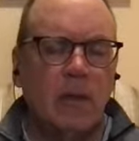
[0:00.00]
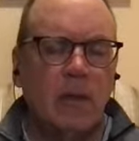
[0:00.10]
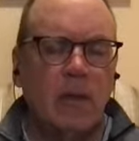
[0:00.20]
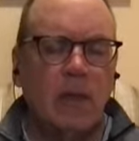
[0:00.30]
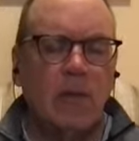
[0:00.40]

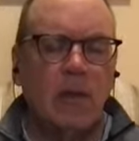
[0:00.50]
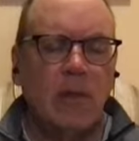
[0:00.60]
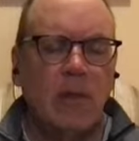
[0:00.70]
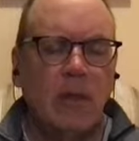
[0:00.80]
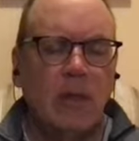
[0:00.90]
Even
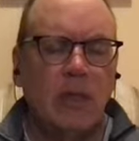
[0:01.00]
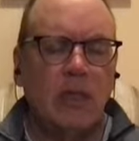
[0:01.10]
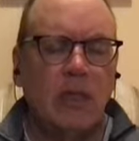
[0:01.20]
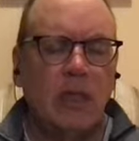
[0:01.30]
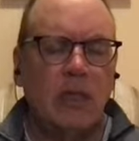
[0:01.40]
when we
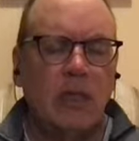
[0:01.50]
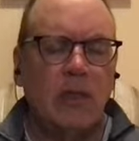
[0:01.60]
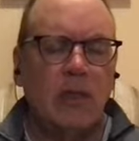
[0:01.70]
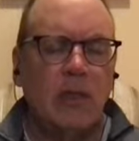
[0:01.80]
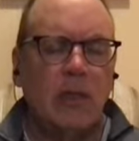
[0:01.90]
see
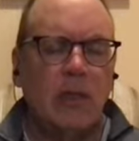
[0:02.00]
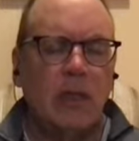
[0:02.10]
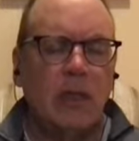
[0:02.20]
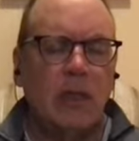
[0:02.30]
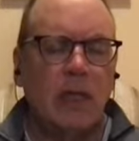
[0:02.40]
those
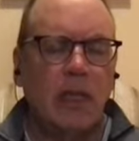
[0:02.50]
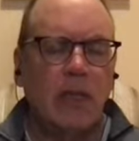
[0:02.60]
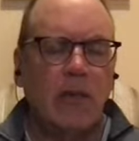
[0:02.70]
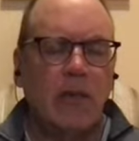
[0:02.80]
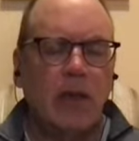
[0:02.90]

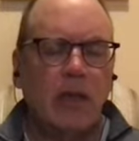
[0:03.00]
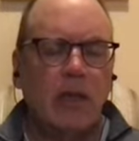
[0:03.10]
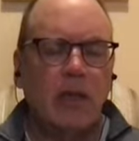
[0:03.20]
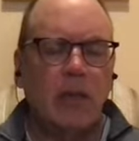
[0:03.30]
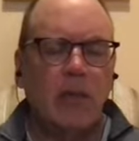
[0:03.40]
negative thoughts
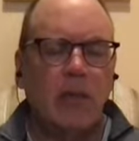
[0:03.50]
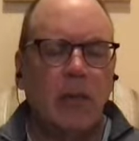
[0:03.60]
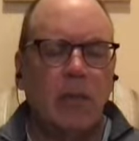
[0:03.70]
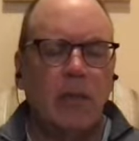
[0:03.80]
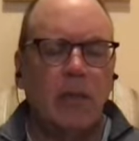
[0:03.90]
to come
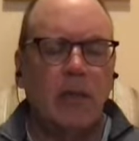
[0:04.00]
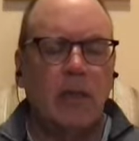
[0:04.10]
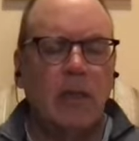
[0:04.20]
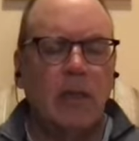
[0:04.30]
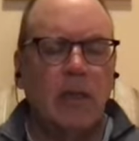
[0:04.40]
up, to
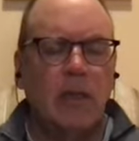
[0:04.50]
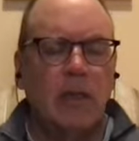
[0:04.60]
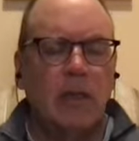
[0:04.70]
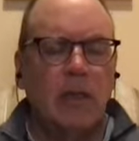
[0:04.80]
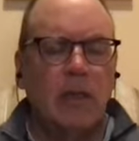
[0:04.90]

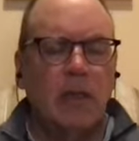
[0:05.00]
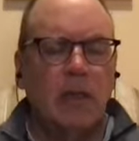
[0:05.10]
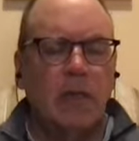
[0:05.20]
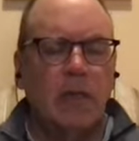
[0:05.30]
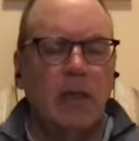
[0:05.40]

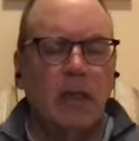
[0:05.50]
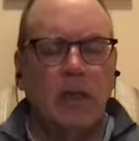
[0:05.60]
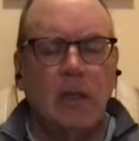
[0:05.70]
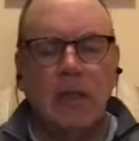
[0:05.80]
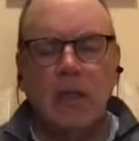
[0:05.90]
not
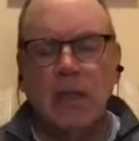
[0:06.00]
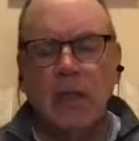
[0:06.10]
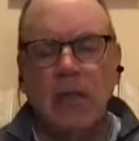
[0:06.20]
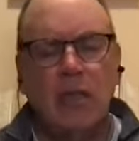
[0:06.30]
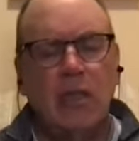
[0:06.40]
to
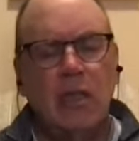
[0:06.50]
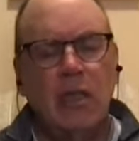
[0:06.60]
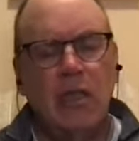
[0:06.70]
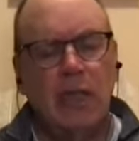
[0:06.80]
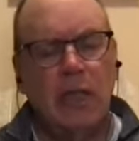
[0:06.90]
even
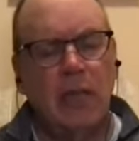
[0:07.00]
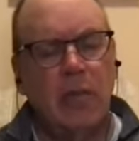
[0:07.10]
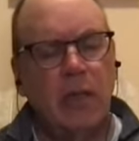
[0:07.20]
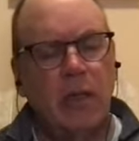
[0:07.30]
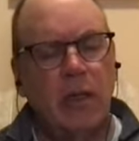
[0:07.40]
judge them,
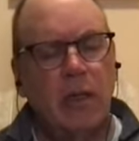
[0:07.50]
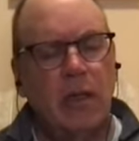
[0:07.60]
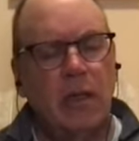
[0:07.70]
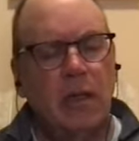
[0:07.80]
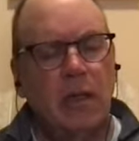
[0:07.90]
but
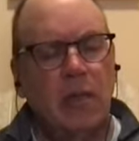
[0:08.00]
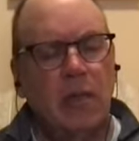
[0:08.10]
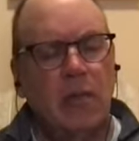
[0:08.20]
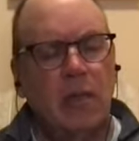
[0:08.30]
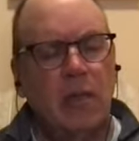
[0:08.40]

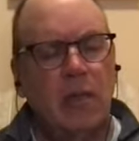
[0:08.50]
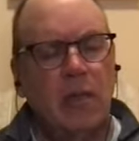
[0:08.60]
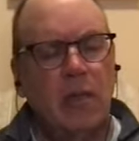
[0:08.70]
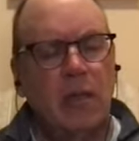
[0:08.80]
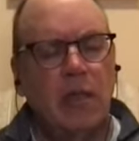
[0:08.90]
but to
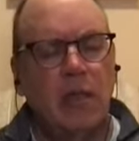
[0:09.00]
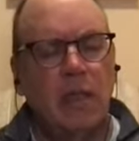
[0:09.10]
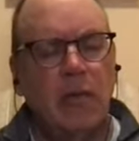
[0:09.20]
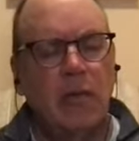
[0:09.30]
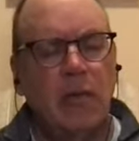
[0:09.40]
see the
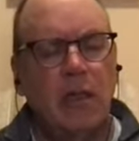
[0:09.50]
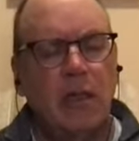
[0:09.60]
suffering.